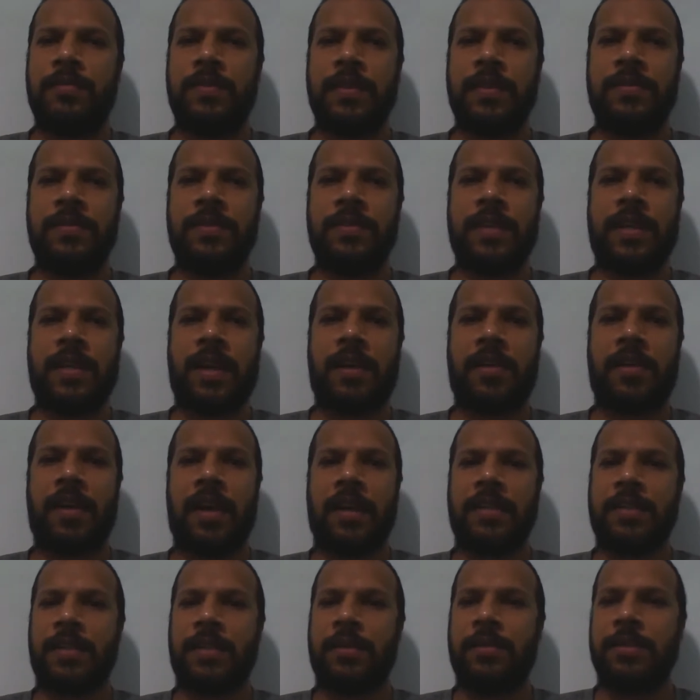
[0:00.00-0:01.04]
favorite
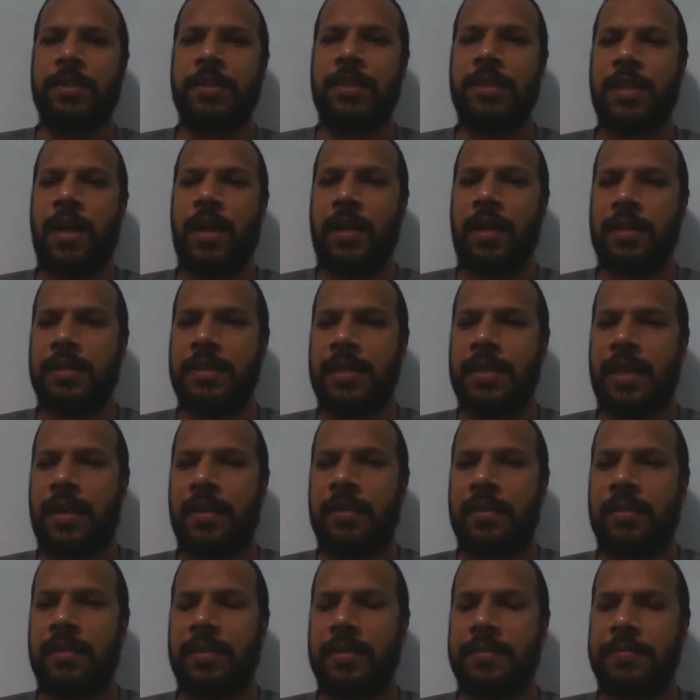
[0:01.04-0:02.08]
character on Shark
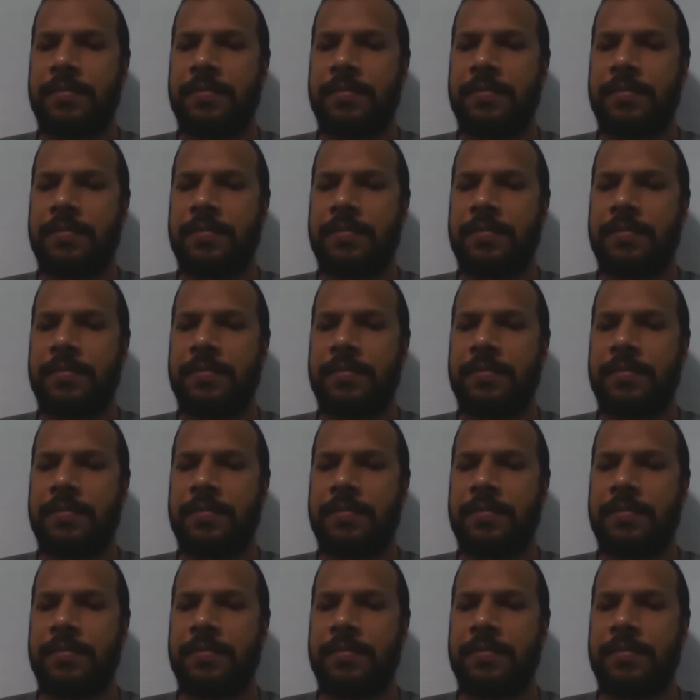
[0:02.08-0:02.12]
Tank?